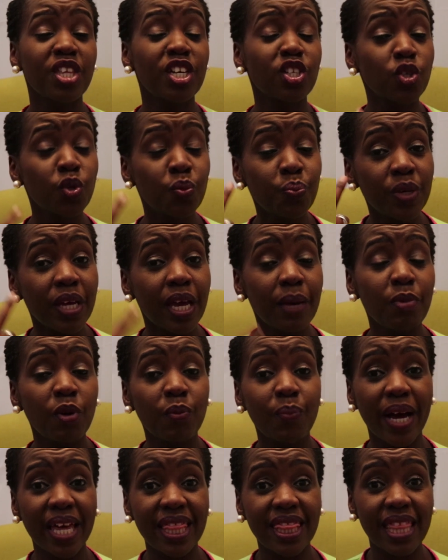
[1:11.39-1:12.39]
They should be
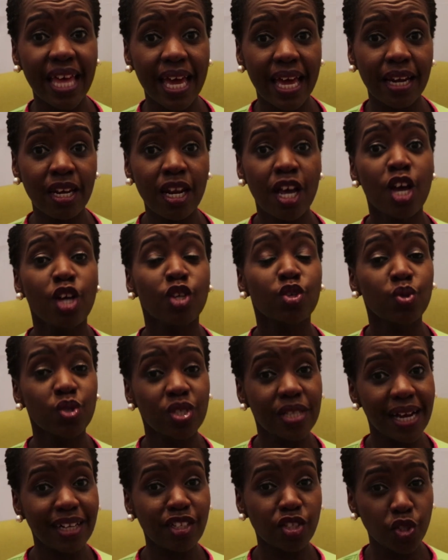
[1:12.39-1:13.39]
able by then to
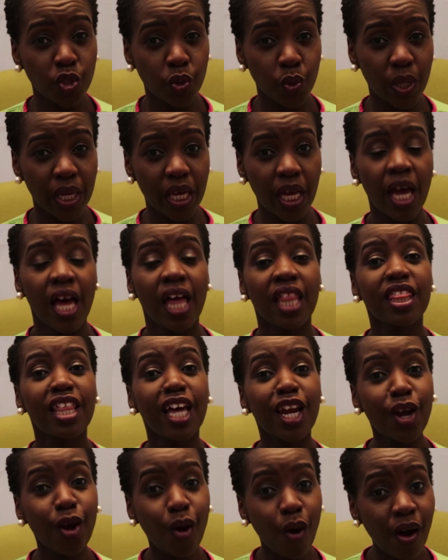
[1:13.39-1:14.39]
start chewing.
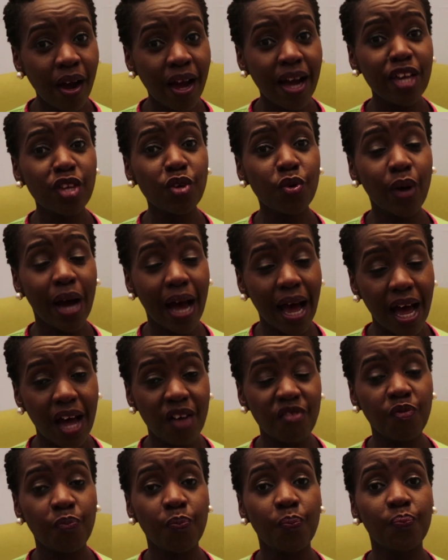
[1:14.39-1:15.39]
The longer you
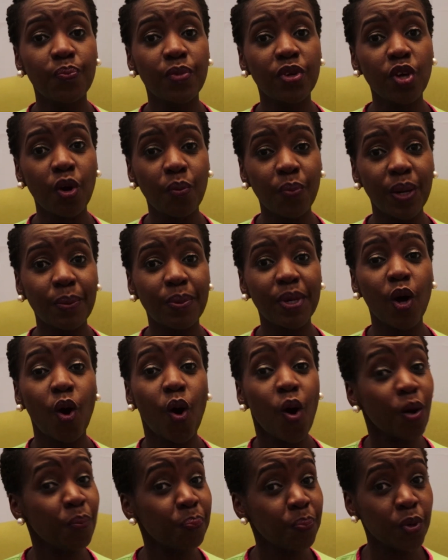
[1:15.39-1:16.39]
have your baby
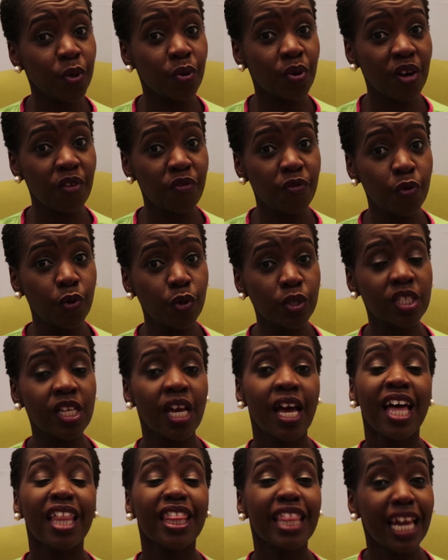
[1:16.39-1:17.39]
on puree
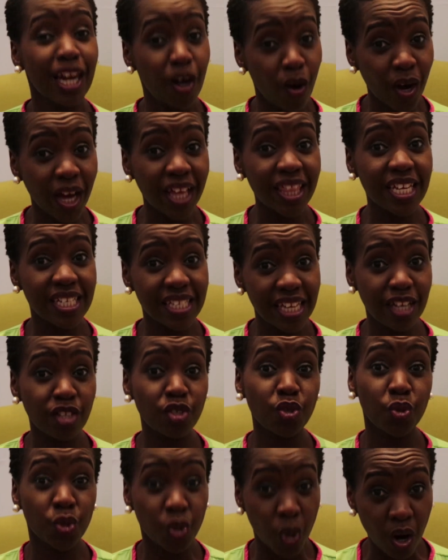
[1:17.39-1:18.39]
foods, the longer they
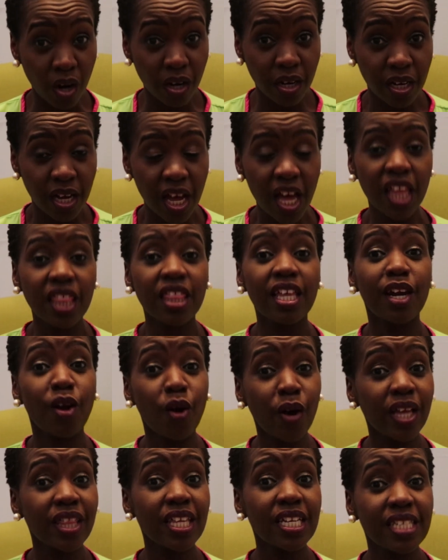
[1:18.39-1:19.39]
take to talk, the
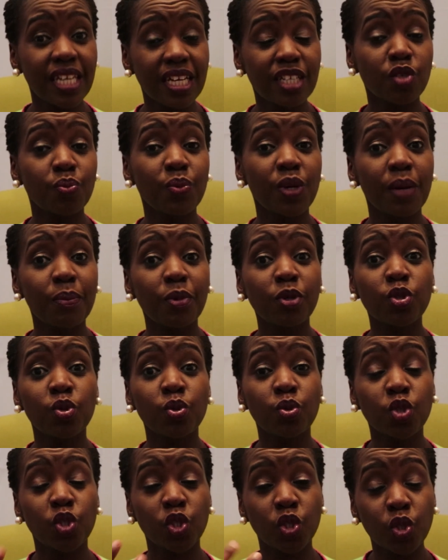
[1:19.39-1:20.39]
longer they take to be able
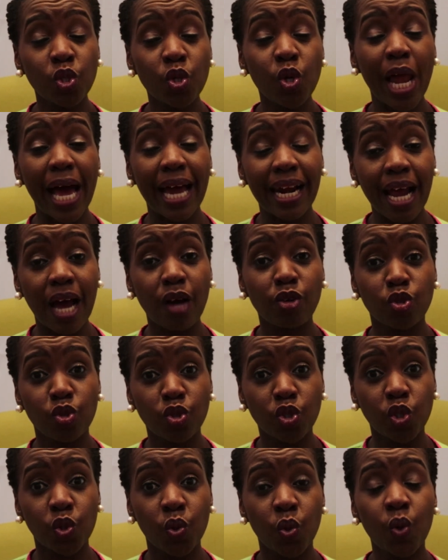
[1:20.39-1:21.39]
to learn how
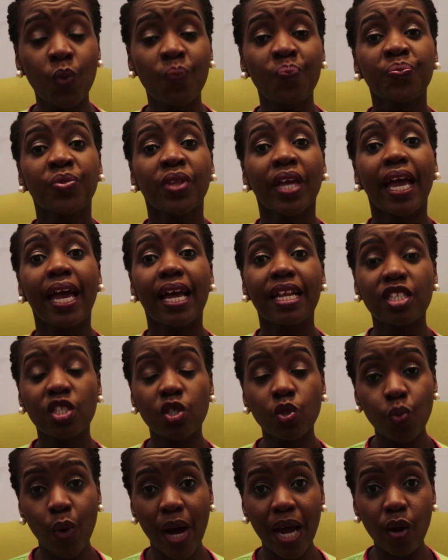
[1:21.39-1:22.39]
to chew and
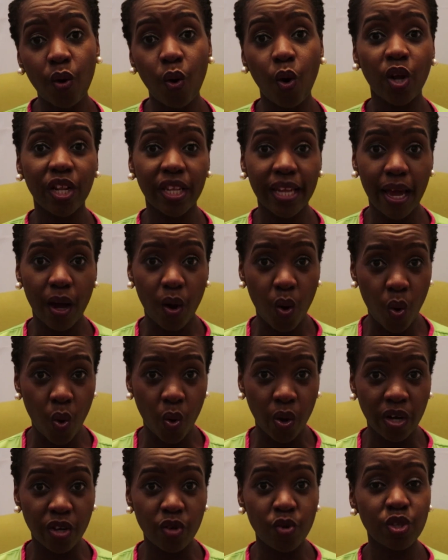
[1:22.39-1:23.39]
swallow on their
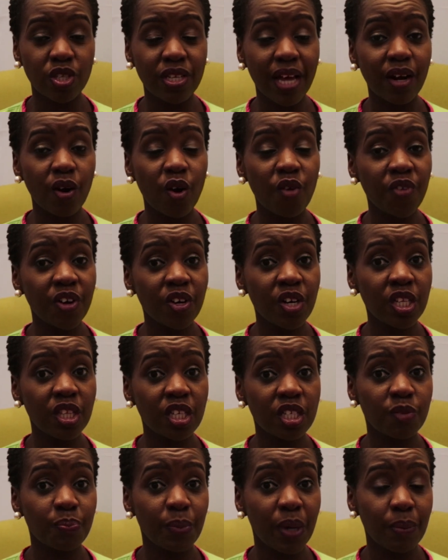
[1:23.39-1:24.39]
own. You start offering
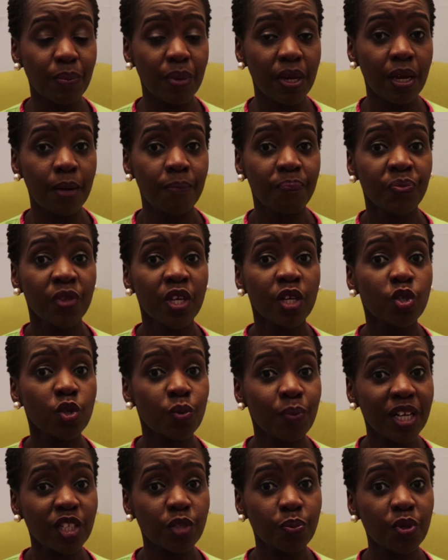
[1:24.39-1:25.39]
this baby
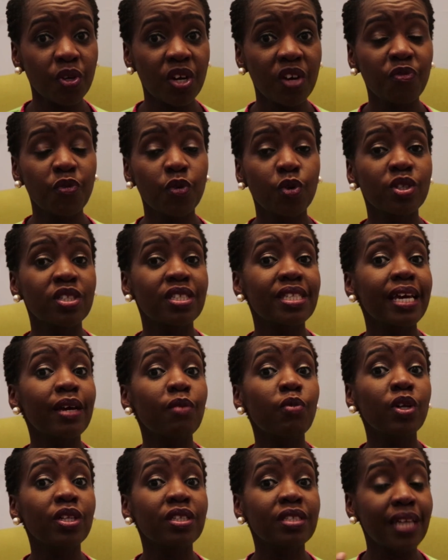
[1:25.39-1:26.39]
too much puree foods,
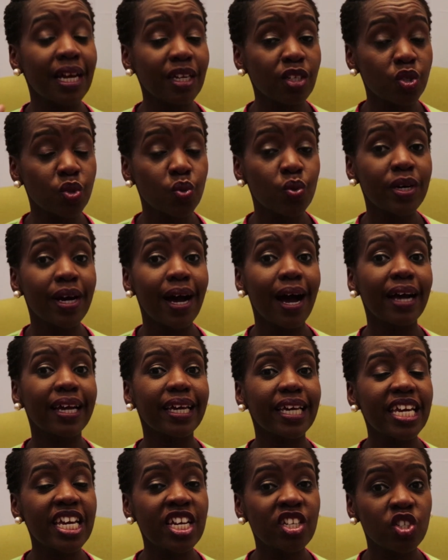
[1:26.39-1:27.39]
they will start to
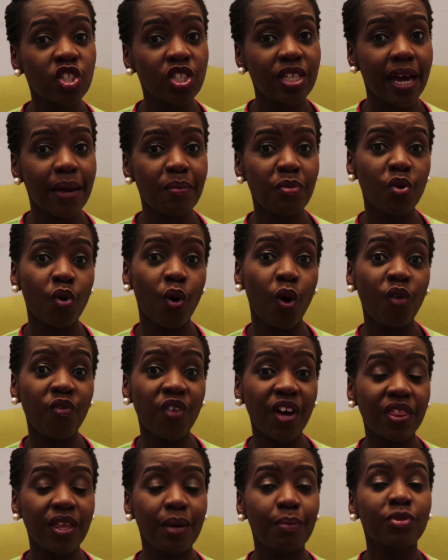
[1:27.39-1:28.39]
gag each time you
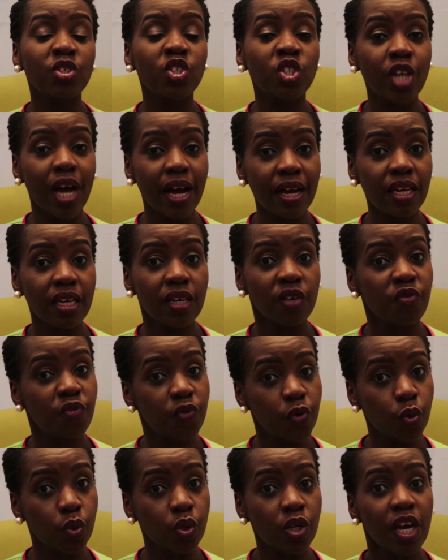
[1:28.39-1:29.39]
offer them chunky
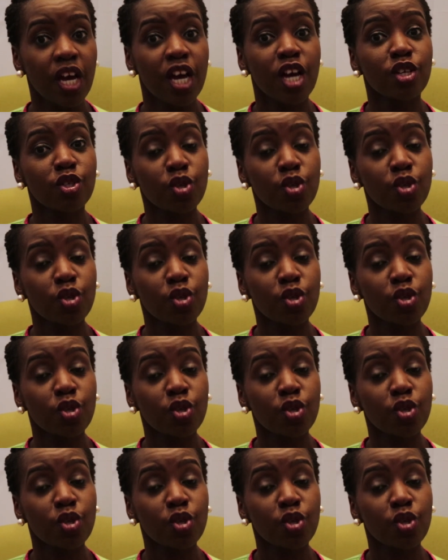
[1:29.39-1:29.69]
food.